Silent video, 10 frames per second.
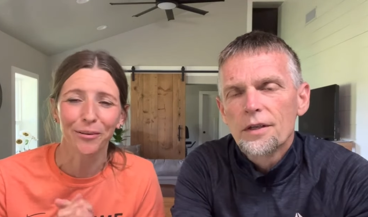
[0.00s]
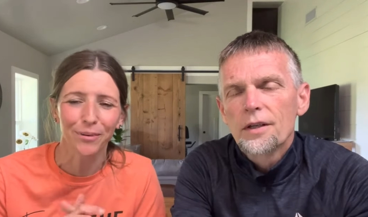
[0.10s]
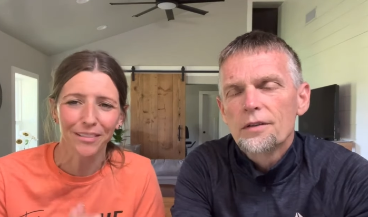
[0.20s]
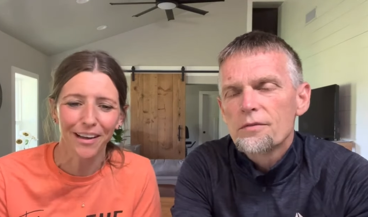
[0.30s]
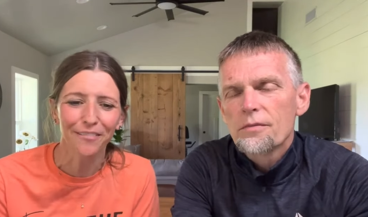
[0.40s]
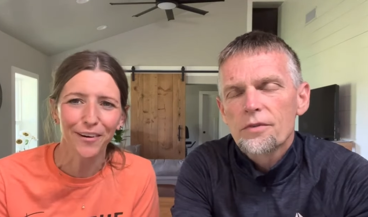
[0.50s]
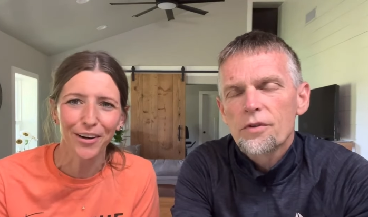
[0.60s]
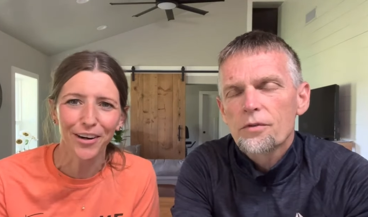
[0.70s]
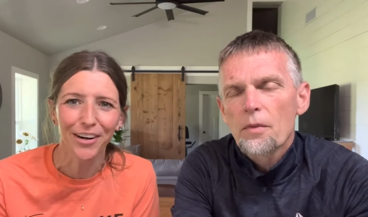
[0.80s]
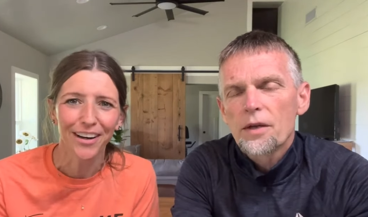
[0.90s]
Speaker 1: We love
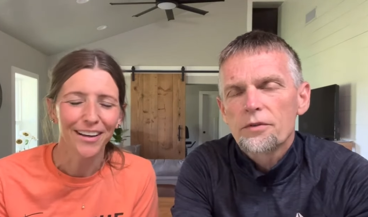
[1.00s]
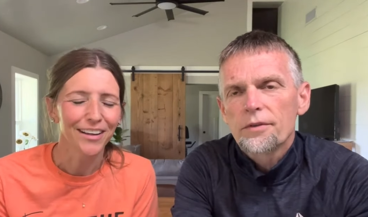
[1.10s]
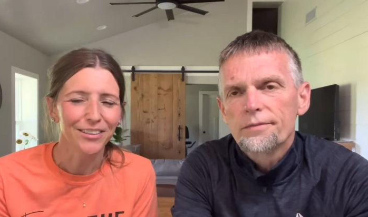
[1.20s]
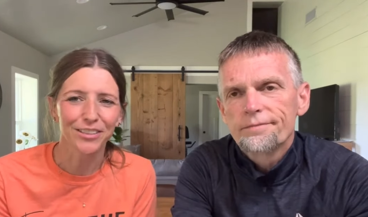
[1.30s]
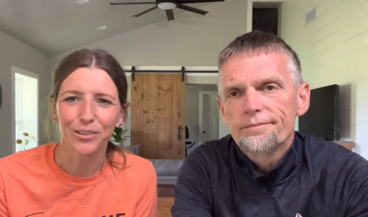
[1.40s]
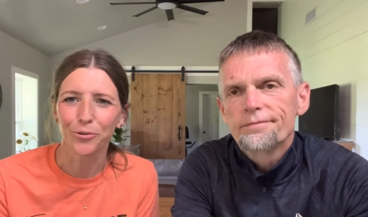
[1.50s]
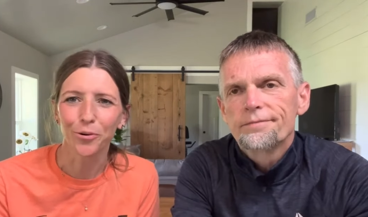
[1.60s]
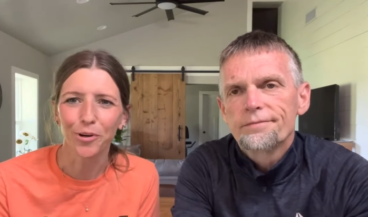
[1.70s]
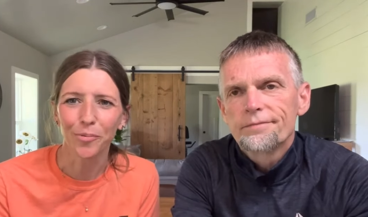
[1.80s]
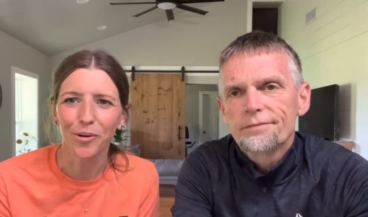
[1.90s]
her. She's amazing. She's
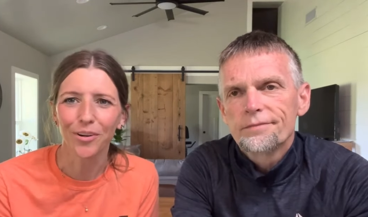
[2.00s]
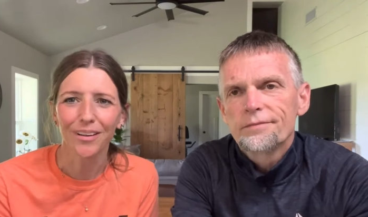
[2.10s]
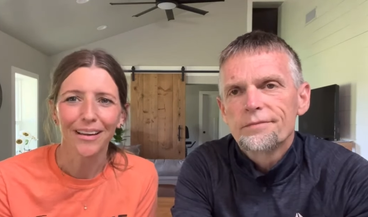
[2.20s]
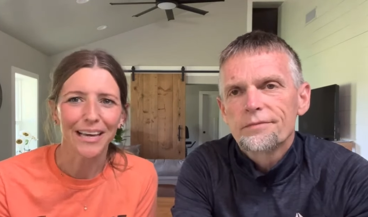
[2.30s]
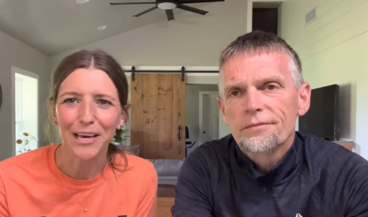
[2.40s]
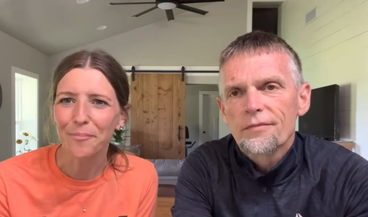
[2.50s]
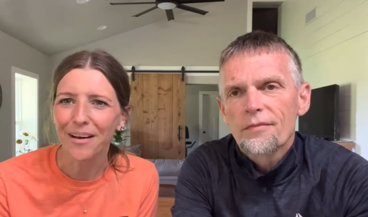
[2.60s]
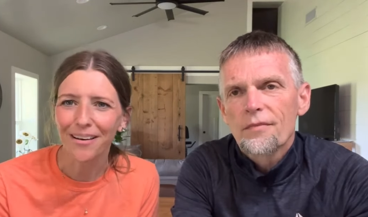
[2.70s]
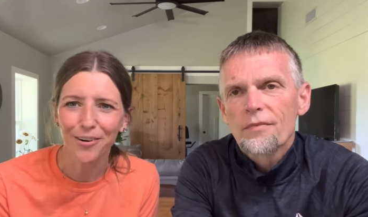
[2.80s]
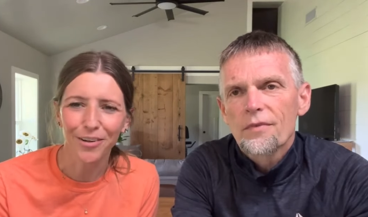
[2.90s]
adorable.
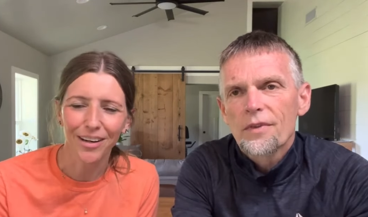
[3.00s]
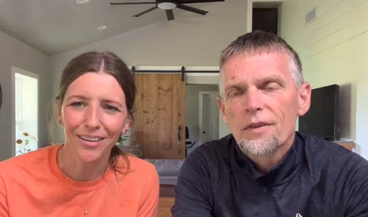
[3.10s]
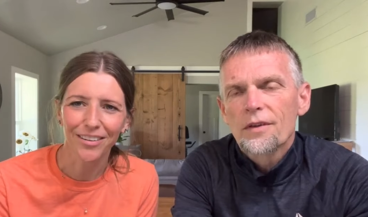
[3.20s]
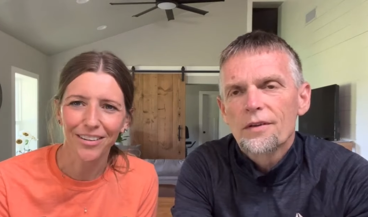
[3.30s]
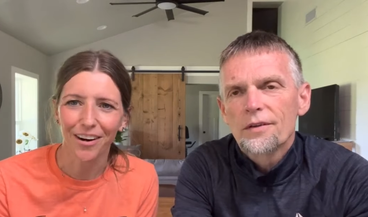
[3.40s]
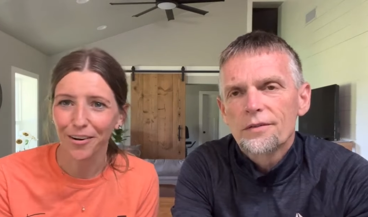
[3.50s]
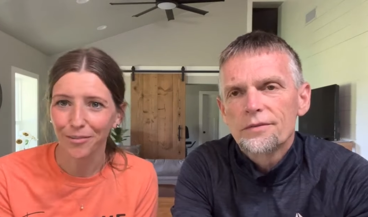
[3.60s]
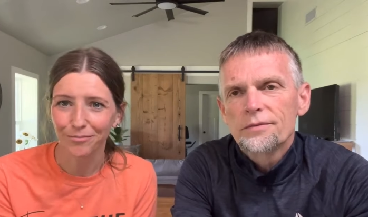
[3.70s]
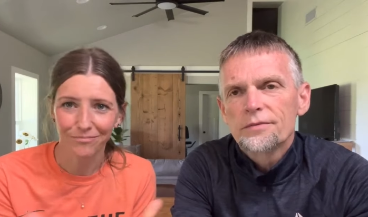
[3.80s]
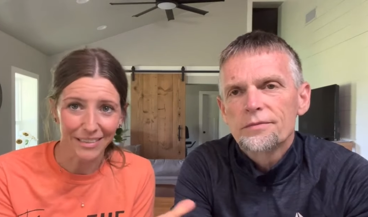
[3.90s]
Emma, her daughter,
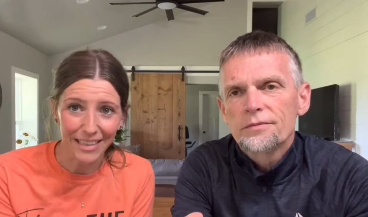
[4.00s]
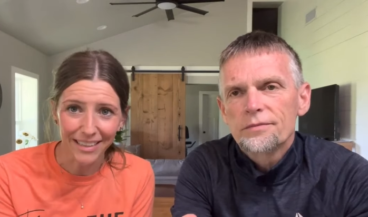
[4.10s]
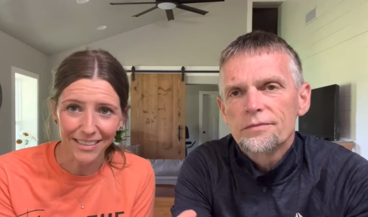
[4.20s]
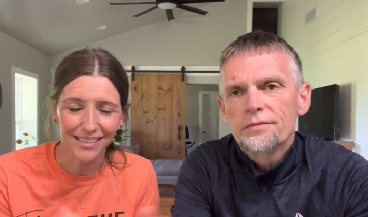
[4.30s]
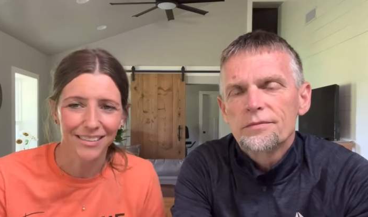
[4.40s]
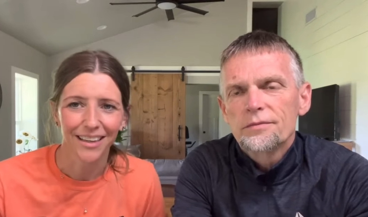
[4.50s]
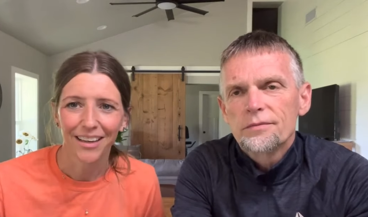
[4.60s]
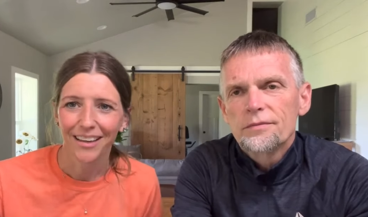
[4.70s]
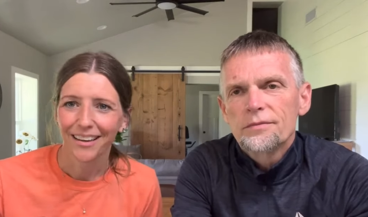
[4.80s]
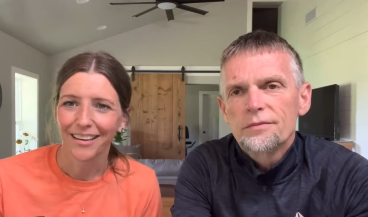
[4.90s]
our niece.
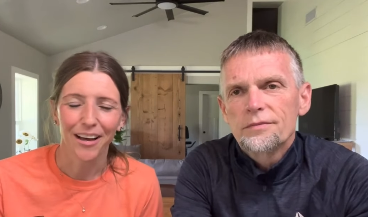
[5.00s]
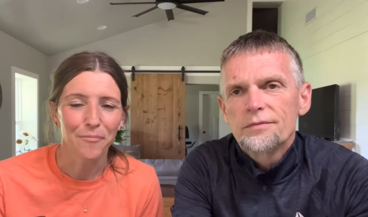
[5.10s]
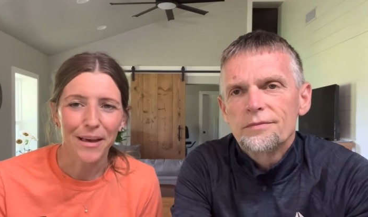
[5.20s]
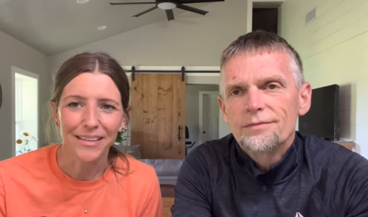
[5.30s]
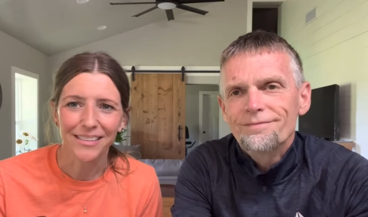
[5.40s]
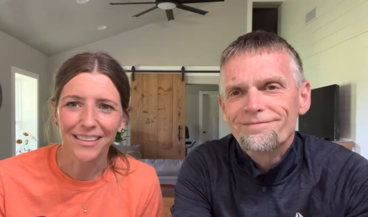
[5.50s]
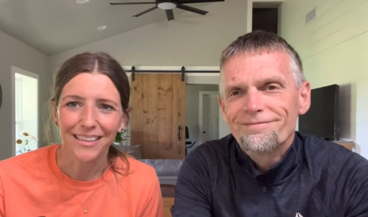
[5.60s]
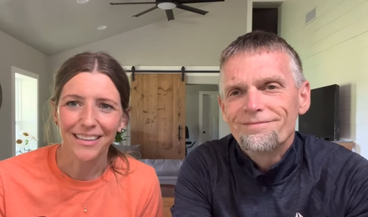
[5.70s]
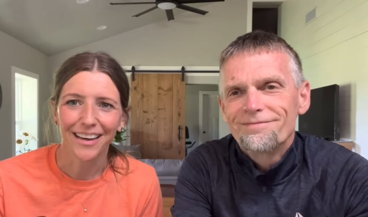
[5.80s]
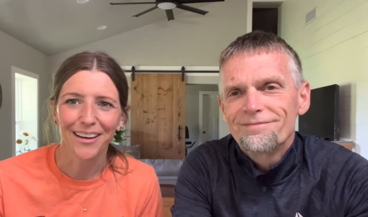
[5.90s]

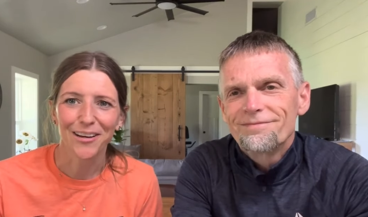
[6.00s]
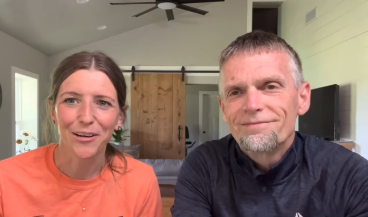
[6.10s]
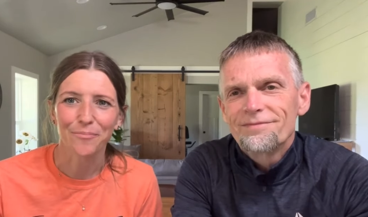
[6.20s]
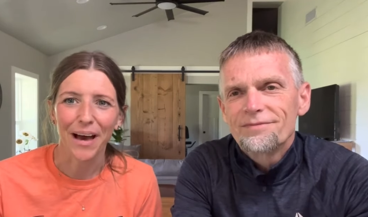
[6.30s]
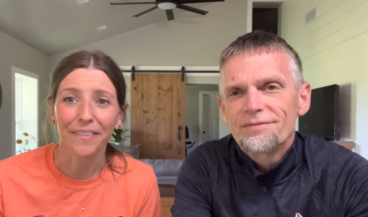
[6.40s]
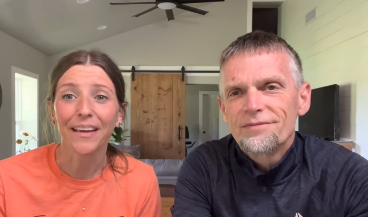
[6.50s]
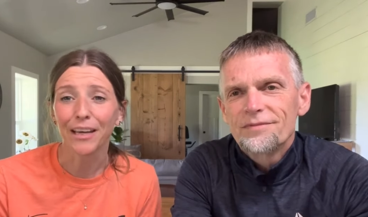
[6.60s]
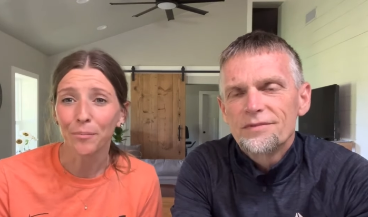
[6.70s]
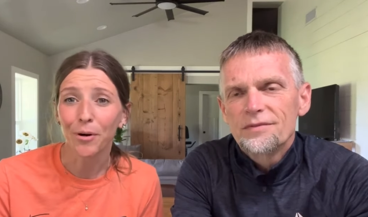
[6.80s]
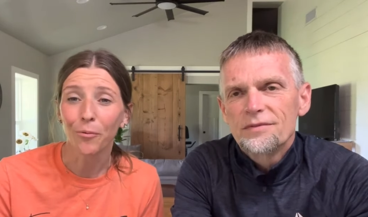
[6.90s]
Amazing. Um, I think
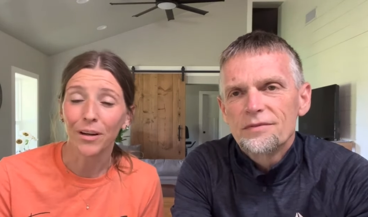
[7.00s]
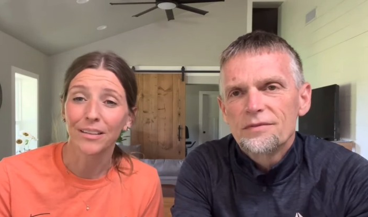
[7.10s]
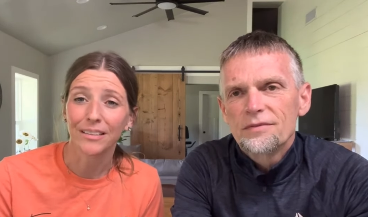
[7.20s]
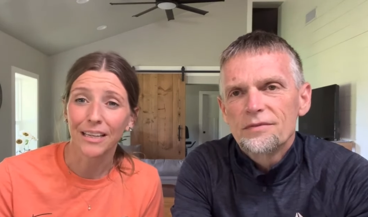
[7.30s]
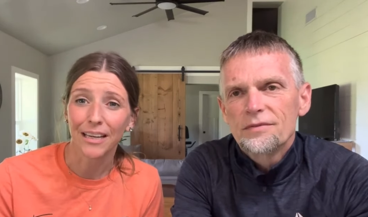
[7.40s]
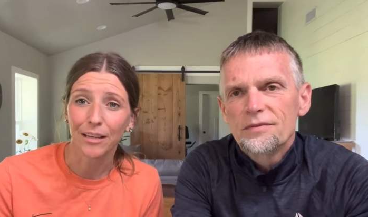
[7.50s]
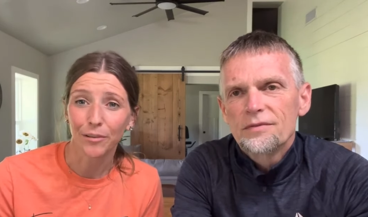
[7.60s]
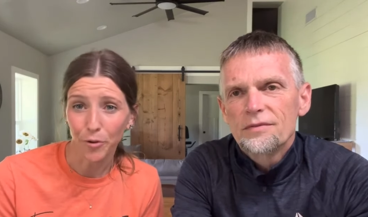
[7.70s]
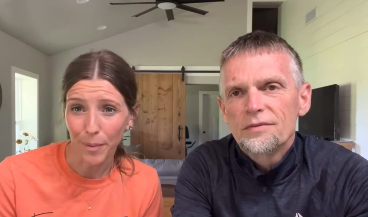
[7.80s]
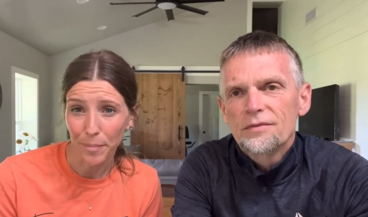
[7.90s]
Emma wanted to take the
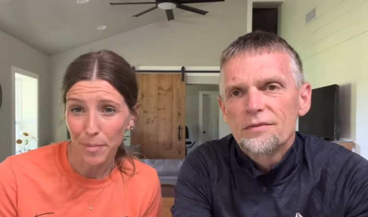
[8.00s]
little baby